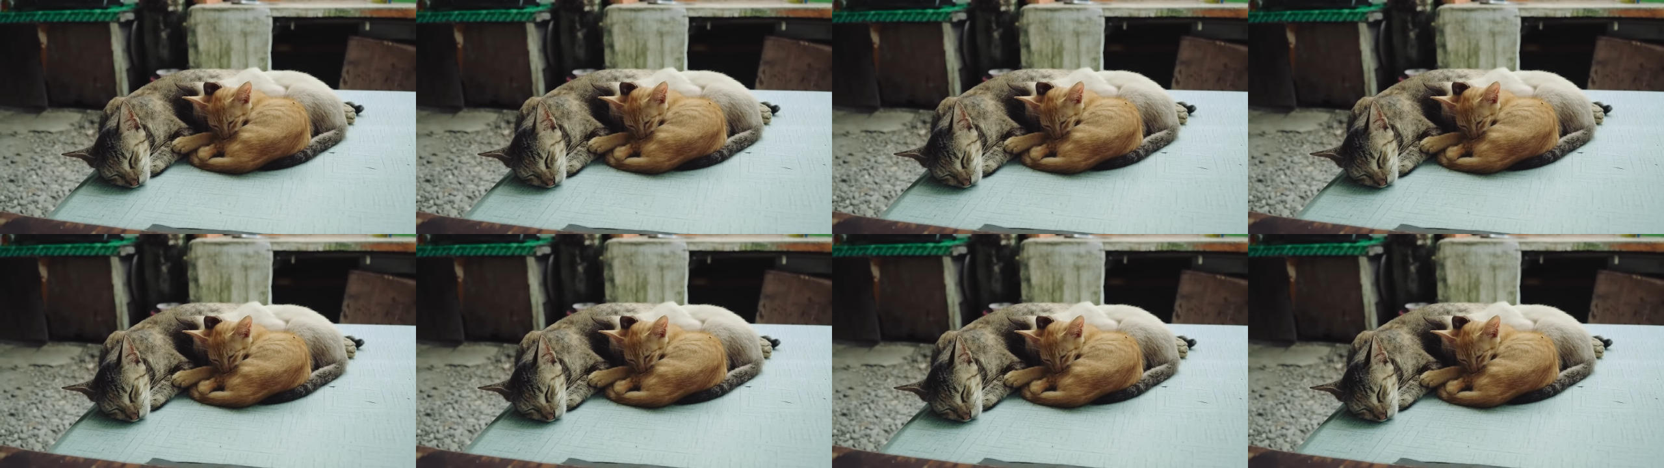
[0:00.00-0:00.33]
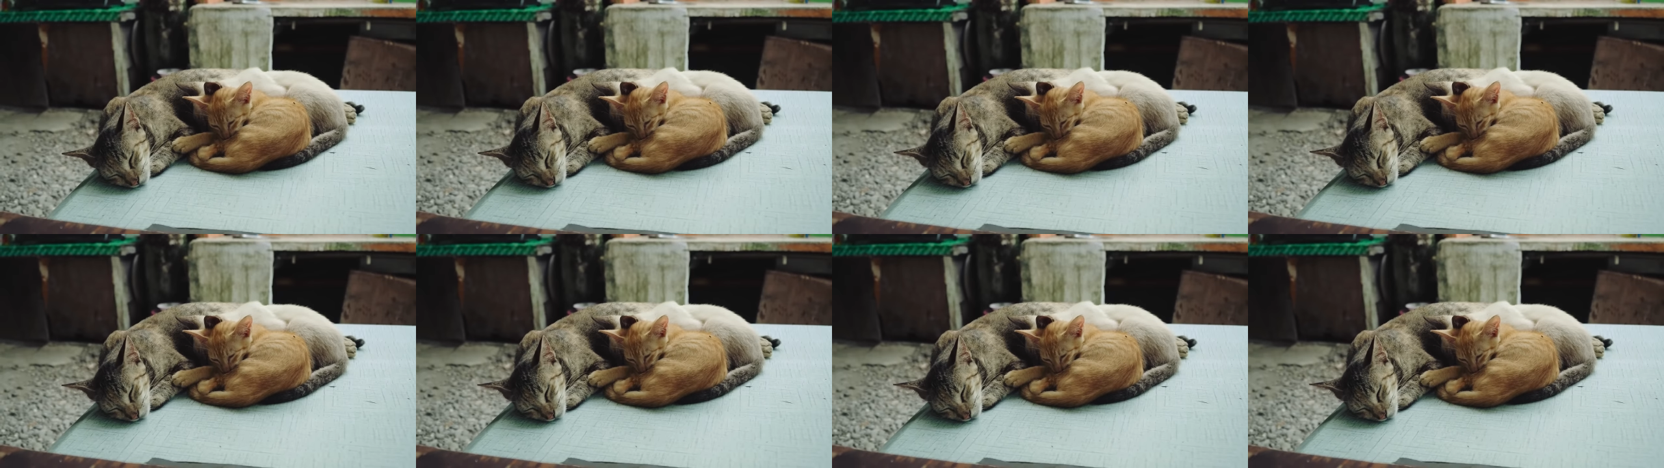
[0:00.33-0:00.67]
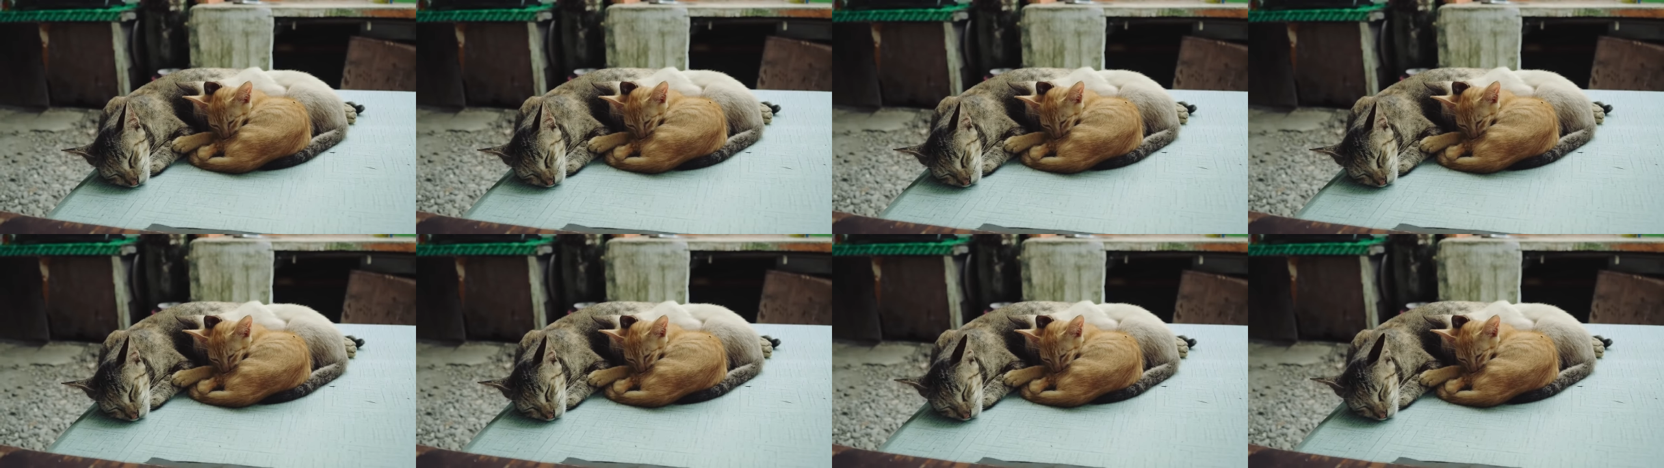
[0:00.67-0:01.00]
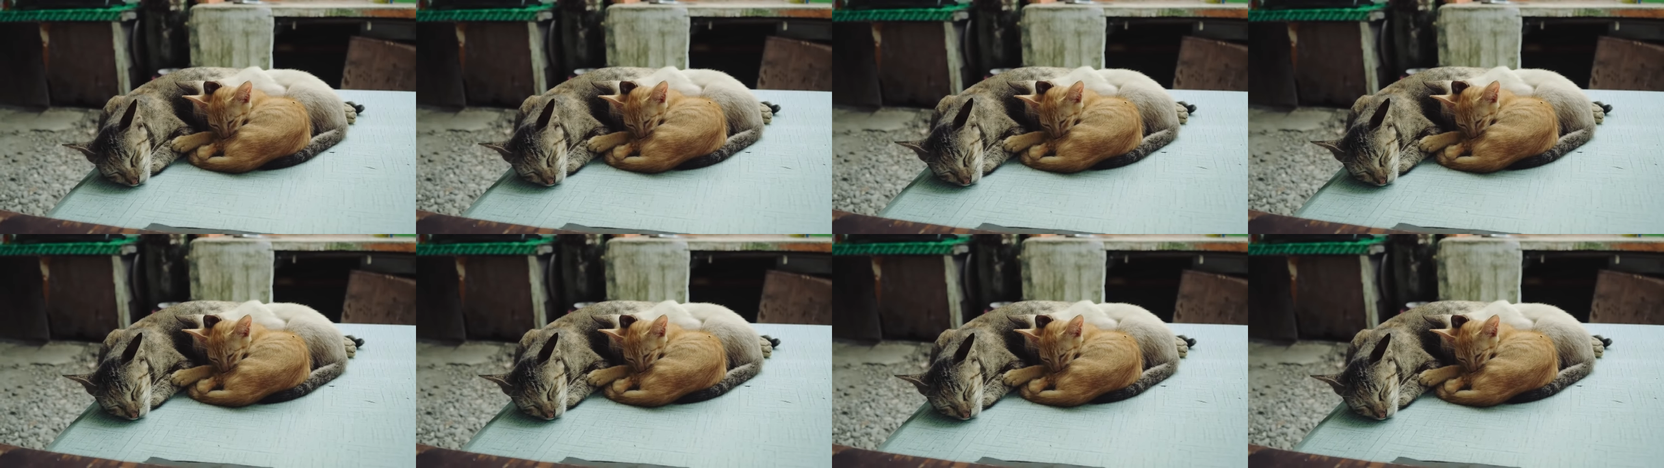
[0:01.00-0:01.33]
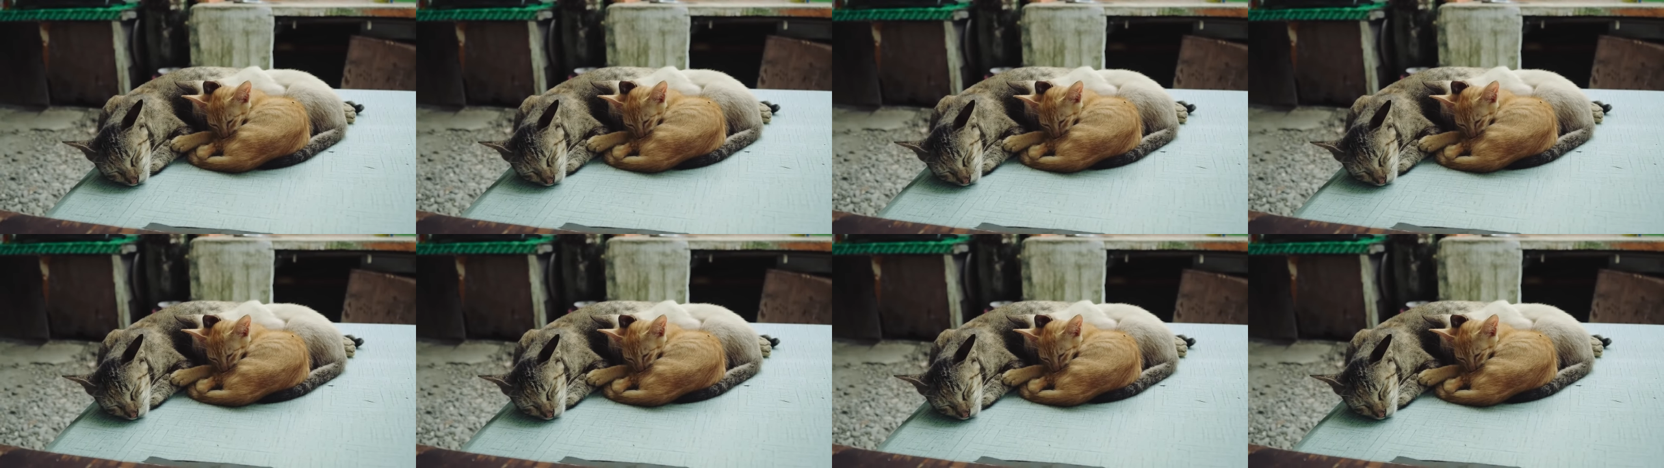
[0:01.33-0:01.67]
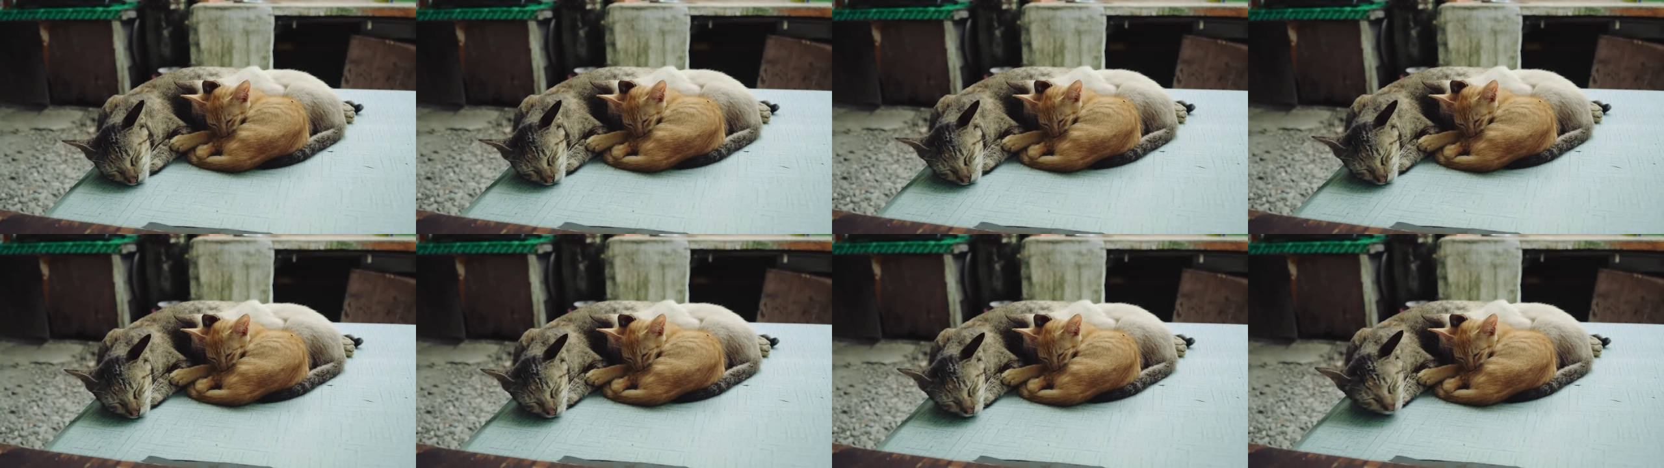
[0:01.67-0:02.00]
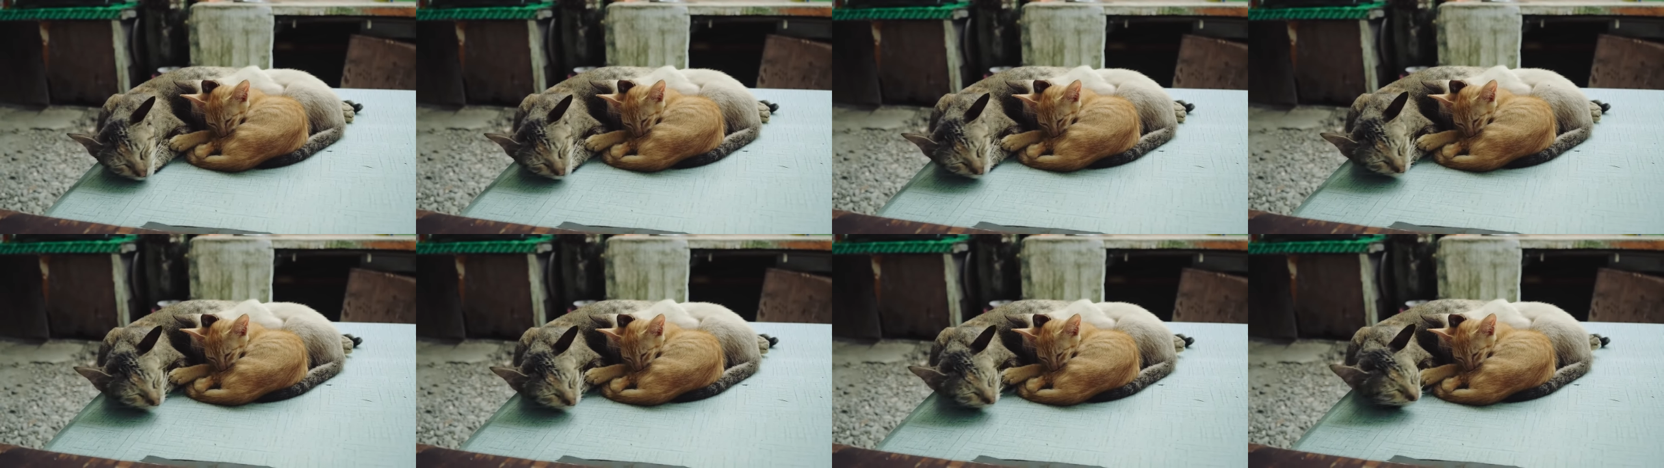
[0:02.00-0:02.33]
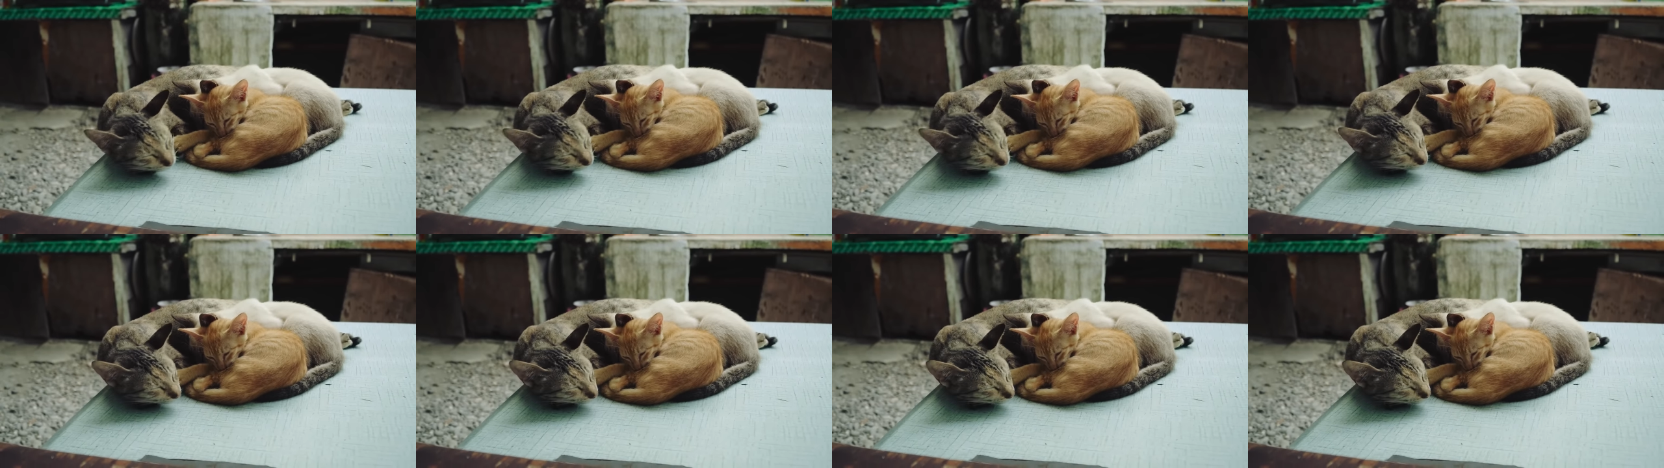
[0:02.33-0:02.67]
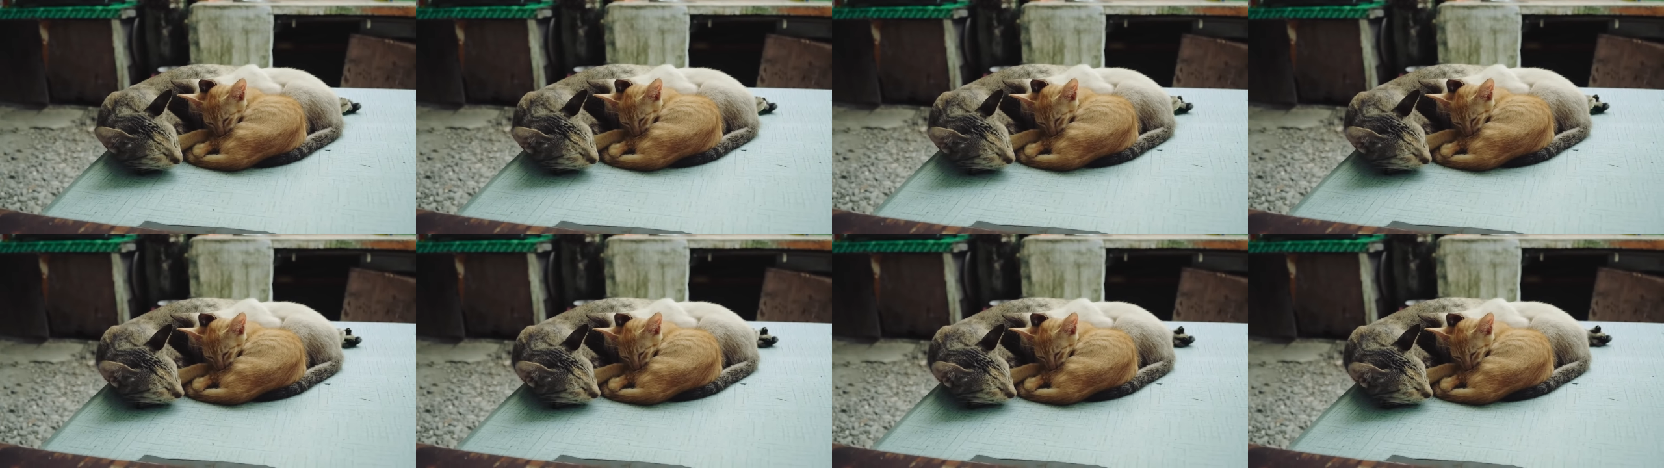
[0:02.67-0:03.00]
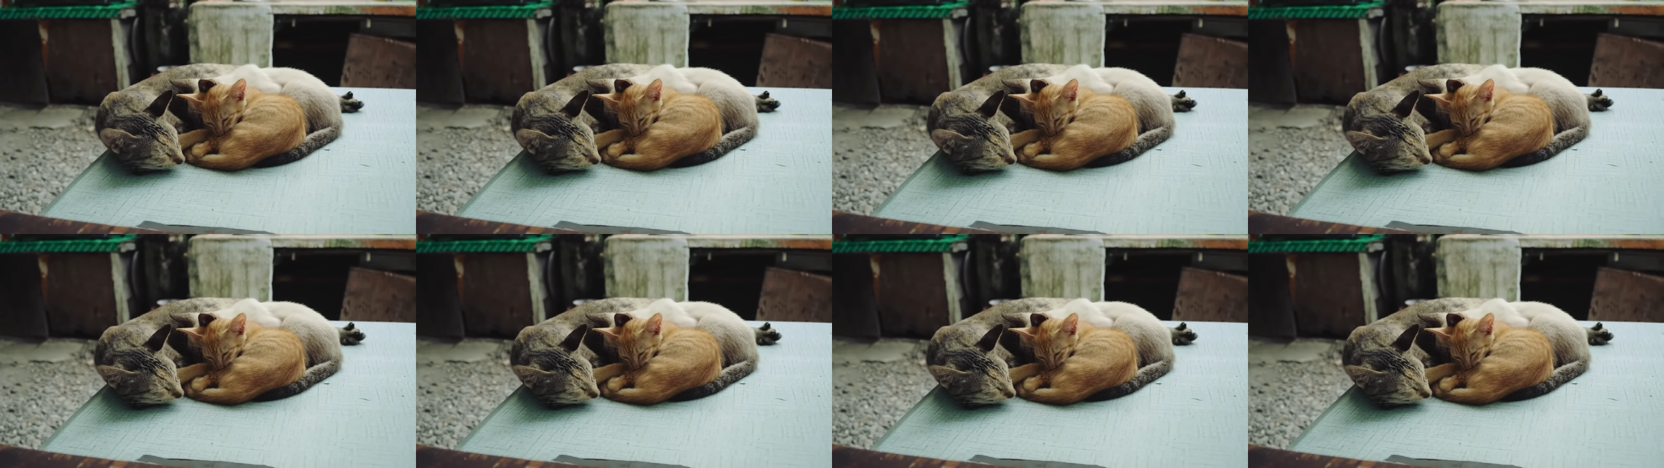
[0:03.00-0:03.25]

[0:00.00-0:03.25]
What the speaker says: (no speaker visible)